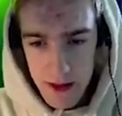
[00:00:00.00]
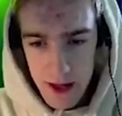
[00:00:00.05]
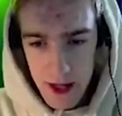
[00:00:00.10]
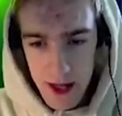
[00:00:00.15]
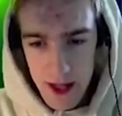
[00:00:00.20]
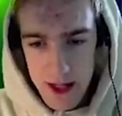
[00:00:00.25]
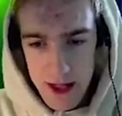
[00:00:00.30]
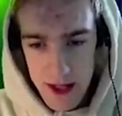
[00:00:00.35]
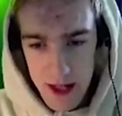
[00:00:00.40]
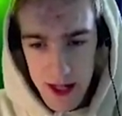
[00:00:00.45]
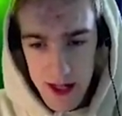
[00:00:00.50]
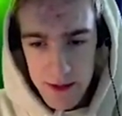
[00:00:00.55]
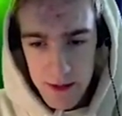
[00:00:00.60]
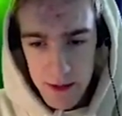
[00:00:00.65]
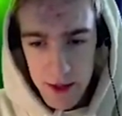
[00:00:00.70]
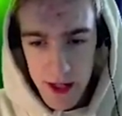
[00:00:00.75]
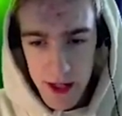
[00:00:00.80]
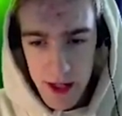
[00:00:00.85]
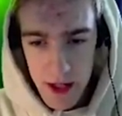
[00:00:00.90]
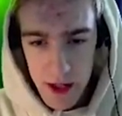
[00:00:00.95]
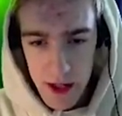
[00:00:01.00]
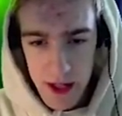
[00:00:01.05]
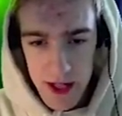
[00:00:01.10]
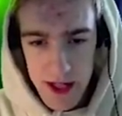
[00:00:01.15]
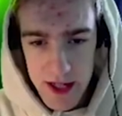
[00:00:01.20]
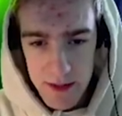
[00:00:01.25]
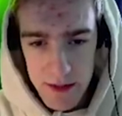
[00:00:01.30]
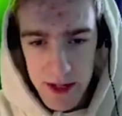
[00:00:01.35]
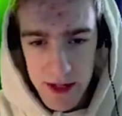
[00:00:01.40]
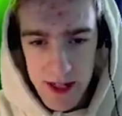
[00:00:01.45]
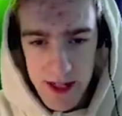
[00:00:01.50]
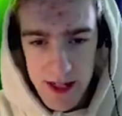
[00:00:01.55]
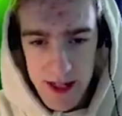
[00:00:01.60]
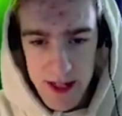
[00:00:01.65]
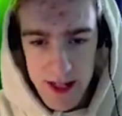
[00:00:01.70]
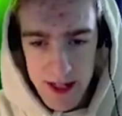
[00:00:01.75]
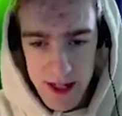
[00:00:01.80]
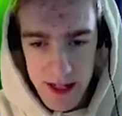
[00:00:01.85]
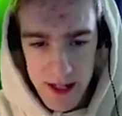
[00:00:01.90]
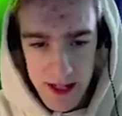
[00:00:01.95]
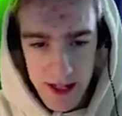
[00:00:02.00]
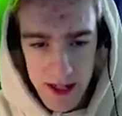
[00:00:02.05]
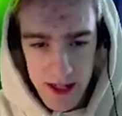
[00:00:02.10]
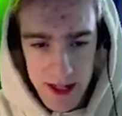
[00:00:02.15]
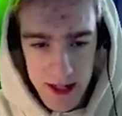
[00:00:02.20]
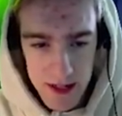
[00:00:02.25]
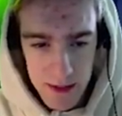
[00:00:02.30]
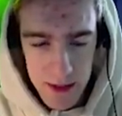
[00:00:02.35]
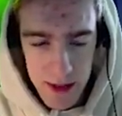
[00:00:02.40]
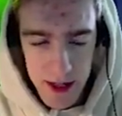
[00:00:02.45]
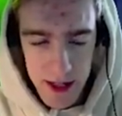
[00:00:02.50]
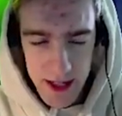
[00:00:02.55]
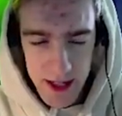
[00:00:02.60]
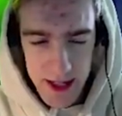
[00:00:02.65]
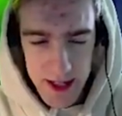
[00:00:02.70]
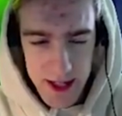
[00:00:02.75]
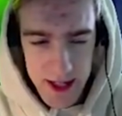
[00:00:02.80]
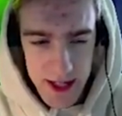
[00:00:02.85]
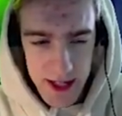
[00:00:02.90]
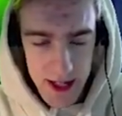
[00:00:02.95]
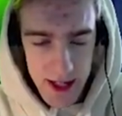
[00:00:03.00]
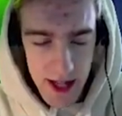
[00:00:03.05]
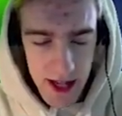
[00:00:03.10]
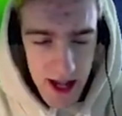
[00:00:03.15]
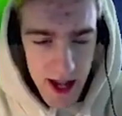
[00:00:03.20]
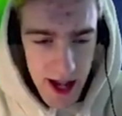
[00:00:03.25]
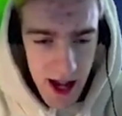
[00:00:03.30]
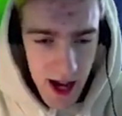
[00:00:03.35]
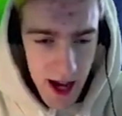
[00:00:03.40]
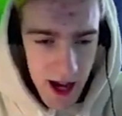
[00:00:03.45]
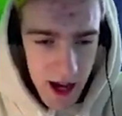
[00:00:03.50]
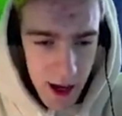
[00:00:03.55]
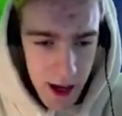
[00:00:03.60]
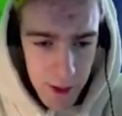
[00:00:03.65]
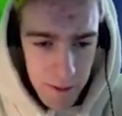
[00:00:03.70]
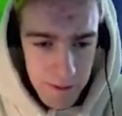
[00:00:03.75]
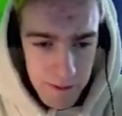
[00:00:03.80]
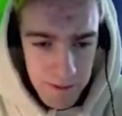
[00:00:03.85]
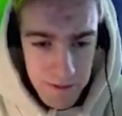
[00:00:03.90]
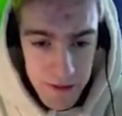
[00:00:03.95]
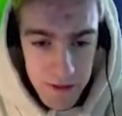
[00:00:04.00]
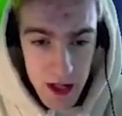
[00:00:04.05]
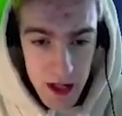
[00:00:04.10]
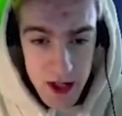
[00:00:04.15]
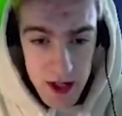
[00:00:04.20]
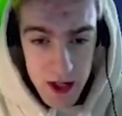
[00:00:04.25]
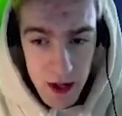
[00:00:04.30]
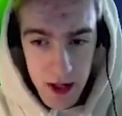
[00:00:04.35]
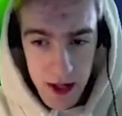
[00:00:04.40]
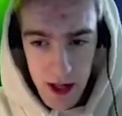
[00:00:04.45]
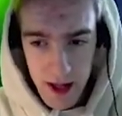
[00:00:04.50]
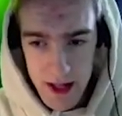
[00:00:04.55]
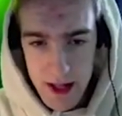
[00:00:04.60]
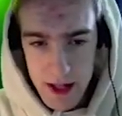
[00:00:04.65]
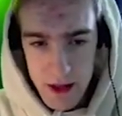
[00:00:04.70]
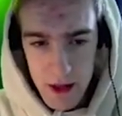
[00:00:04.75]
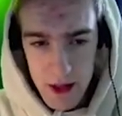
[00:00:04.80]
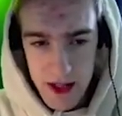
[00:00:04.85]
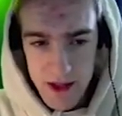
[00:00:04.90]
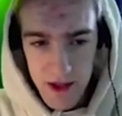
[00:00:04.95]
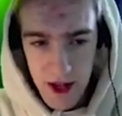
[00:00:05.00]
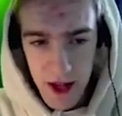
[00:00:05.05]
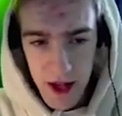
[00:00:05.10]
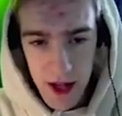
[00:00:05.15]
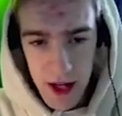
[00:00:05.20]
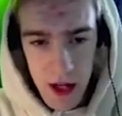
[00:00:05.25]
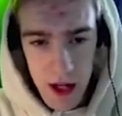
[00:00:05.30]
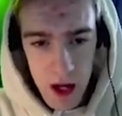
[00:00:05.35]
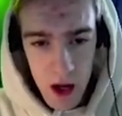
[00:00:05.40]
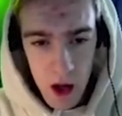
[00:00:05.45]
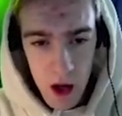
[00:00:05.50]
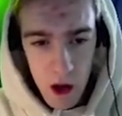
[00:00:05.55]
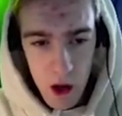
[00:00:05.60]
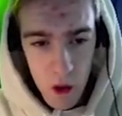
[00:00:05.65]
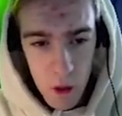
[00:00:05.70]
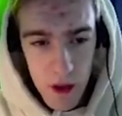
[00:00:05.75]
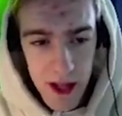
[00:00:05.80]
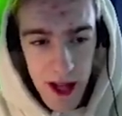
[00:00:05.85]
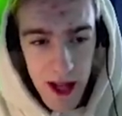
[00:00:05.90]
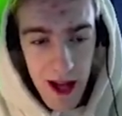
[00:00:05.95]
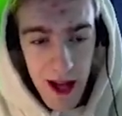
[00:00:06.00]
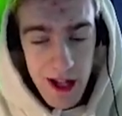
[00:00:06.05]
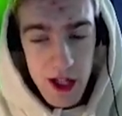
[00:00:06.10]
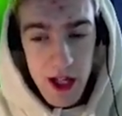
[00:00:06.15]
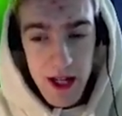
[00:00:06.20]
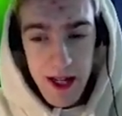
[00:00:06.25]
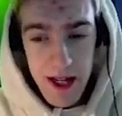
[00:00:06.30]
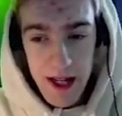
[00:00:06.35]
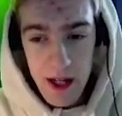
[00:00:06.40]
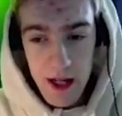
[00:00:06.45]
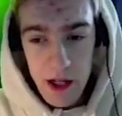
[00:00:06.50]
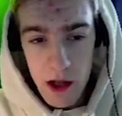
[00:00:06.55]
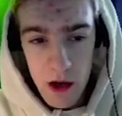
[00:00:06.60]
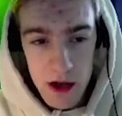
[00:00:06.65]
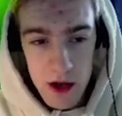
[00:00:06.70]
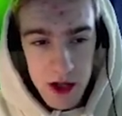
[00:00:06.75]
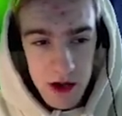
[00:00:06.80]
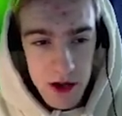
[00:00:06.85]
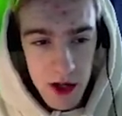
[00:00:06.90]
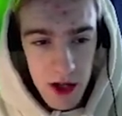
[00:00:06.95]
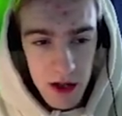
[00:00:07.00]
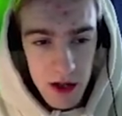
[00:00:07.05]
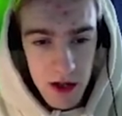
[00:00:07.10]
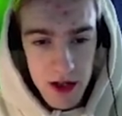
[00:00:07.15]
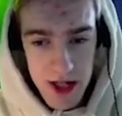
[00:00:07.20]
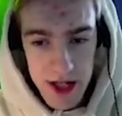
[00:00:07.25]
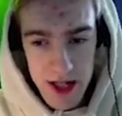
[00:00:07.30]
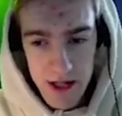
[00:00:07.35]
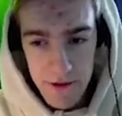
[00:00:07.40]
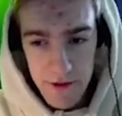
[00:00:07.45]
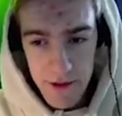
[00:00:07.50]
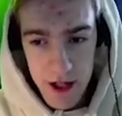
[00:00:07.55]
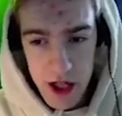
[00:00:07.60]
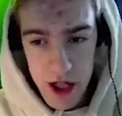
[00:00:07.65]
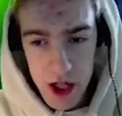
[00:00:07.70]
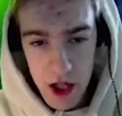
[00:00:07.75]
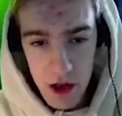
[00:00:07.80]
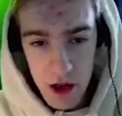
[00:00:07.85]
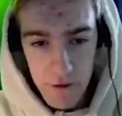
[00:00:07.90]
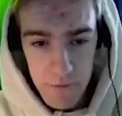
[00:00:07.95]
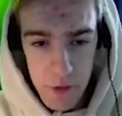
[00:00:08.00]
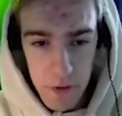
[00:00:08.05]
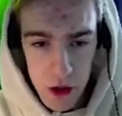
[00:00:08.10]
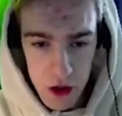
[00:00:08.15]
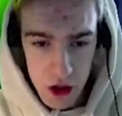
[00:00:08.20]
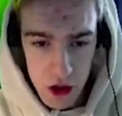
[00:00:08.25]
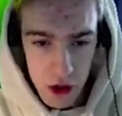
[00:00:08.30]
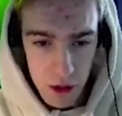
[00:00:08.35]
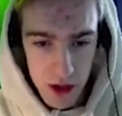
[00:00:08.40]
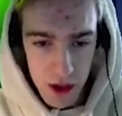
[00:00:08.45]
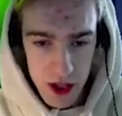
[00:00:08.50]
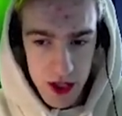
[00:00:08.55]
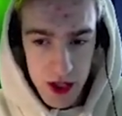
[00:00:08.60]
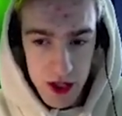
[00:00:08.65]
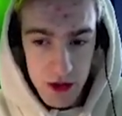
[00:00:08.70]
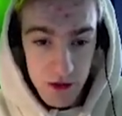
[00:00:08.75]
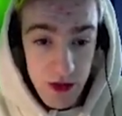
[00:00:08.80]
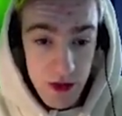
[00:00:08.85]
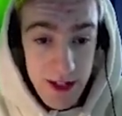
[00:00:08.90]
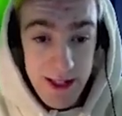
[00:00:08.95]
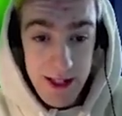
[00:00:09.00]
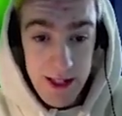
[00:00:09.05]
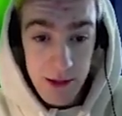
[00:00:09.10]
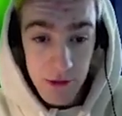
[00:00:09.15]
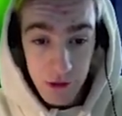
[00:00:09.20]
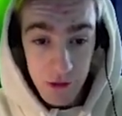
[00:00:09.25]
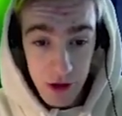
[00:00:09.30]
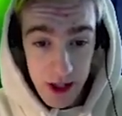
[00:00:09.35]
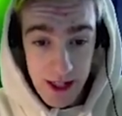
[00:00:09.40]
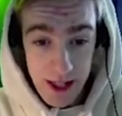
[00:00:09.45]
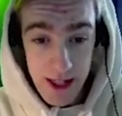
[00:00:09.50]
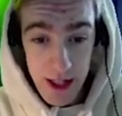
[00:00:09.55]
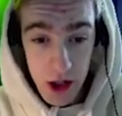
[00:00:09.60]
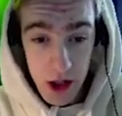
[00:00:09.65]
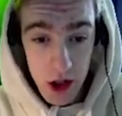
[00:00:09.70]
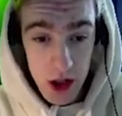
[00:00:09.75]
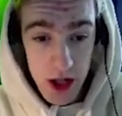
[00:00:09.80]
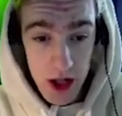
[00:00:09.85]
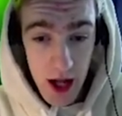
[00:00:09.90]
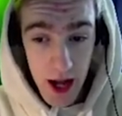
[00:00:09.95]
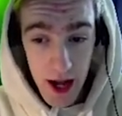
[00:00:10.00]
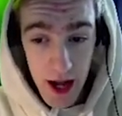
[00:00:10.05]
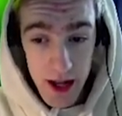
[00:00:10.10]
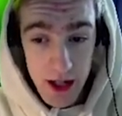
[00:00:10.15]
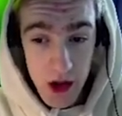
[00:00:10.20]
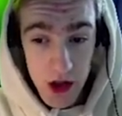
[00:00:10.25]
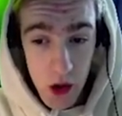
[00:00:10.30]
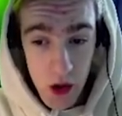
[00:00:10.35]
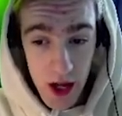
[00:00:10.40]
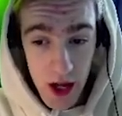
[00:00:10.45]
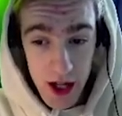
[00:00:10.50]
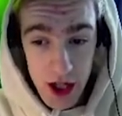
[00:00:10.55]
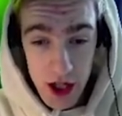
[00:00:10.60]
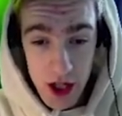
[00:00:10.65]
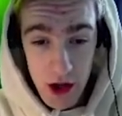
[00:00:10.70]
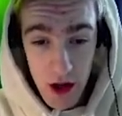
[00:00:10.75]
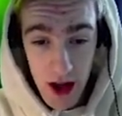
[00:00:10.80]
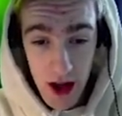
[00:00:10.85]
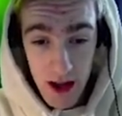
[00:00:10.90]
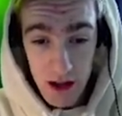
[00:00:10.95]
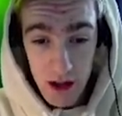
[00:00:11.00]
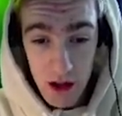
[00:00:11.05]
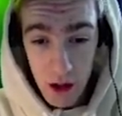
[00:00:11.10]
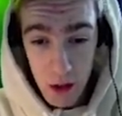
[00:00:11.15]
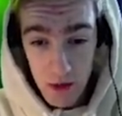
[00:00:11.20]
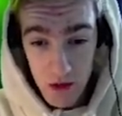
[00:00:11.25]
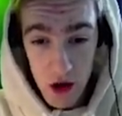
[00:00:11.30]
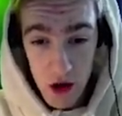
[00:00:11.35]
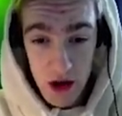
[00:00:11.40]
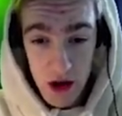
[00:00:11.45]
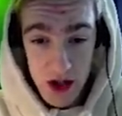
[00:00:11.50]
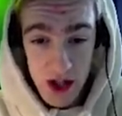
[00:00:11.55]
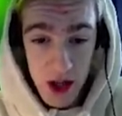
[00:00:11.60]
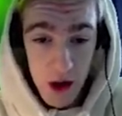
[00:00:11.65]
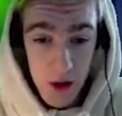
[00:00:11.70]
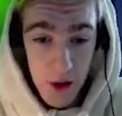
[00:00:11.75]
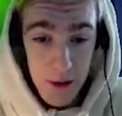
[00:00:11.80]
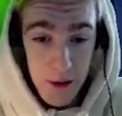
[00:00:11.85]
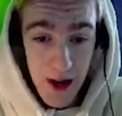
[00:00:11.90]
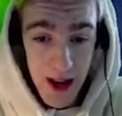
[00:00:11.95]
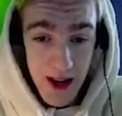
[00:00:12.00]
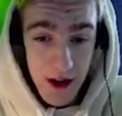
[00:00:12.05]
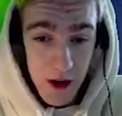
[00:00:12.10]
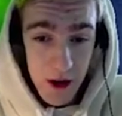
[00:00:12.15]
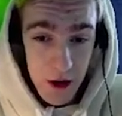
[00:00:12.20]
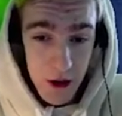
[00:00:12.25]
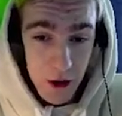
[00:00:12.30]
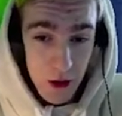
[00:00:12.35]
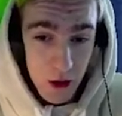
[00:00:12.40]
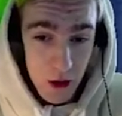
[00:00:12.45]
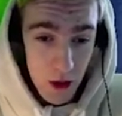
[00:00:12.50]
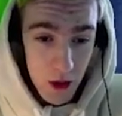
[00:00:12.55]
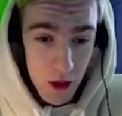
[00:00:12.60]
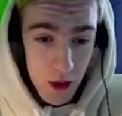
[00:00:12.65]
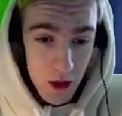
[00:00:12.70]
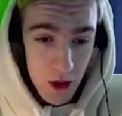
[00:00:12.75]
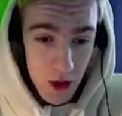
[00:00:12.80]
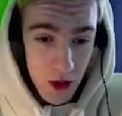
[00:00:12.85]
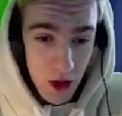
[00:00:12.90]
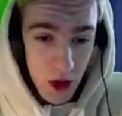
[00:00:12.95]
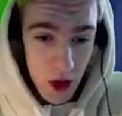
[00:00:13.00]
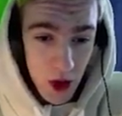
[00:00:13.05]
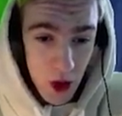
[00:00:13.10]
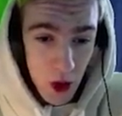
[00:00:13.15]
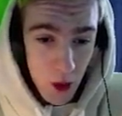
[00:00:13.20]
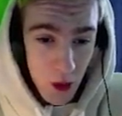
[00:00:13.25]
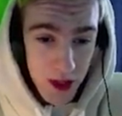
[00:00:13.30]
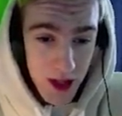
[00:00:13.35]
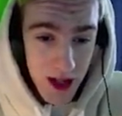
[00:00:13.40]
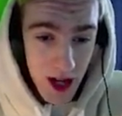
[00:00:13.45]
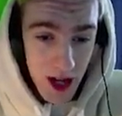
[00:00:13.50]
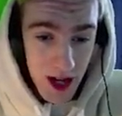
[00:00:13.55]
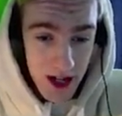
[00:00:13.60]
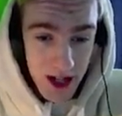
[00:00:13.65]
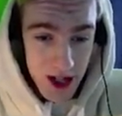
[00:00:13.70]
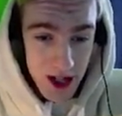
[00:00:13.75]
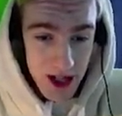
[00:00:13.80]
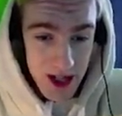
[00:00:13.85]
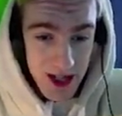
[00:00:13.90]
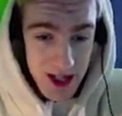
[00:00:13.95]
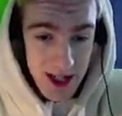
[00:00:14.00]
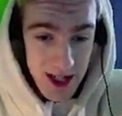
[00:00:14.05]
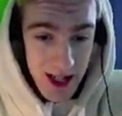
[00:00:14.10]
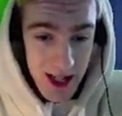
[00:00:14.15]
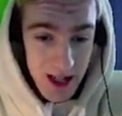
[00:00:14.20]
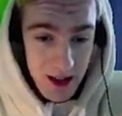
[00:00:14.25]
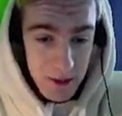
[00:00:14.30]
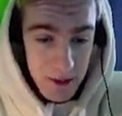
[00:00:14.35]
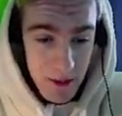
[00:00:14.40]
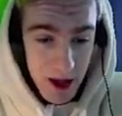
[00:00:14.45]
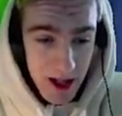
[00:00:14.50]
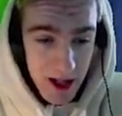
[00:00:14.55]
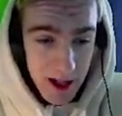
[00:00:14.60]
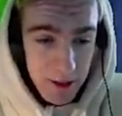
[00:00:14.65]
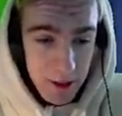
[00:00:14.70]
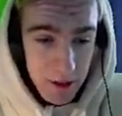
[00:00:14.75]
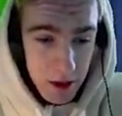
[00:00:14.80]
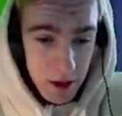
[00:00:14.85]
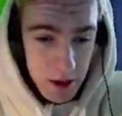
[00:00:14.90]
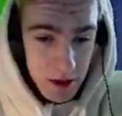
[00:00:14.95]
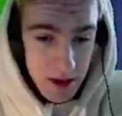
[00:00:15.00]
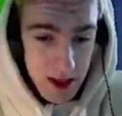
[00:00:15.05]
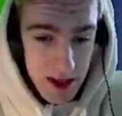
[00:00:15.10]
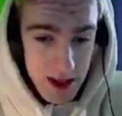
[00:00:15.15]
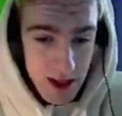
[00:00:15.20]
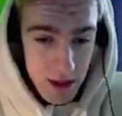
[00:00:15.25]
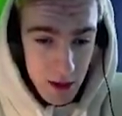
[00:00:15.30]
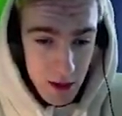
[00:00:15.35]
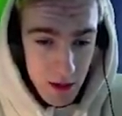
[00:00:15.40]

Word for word: He's he's pretty good. He's pretty decent. He's pretty decent. Um, so yeah, that's always fun. We are actually getting closer and closer to finishing off Mooshu, which is really, really good. I don't actually know how long we've got to go, but I know we kind of just need to get the monkey balls.